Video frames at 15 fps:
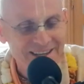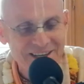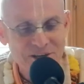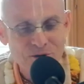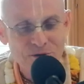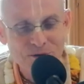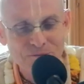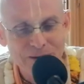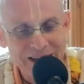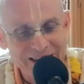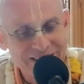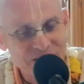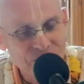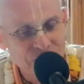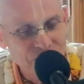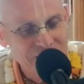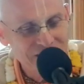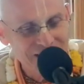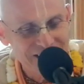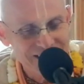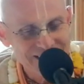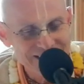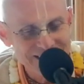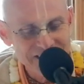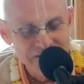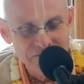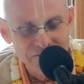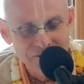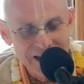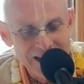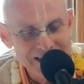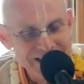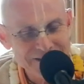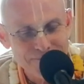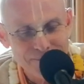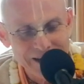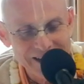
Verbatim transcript: and he goes back to Godhead and he flies